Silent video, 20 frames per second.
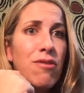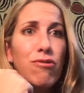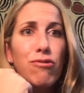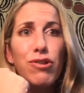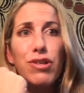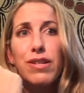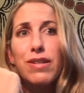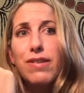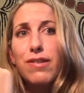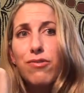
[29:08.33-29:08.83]
or
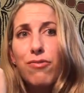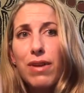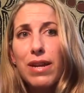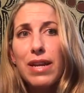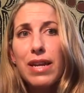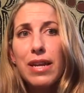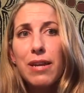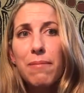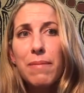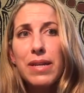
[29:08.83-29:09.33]
she's
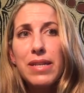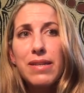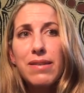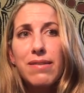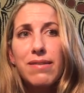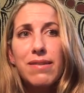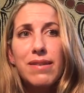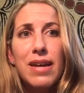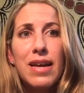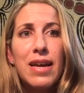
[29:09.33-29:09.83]
threatening me to
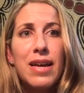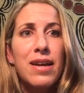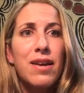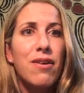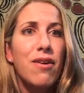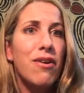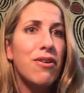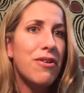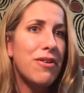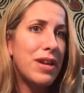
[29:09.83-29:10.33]
stay,
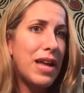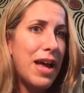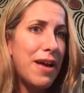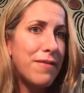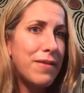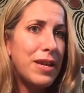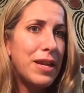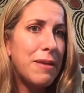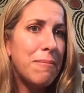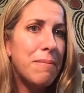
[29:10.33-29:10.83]
I don't have
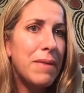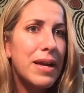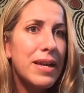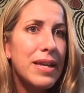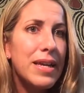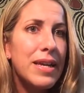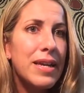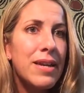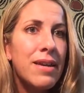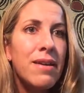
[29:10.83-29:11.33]
any
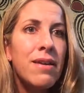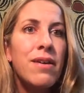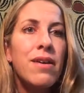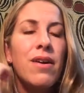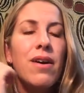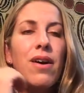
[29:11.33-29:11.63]
money,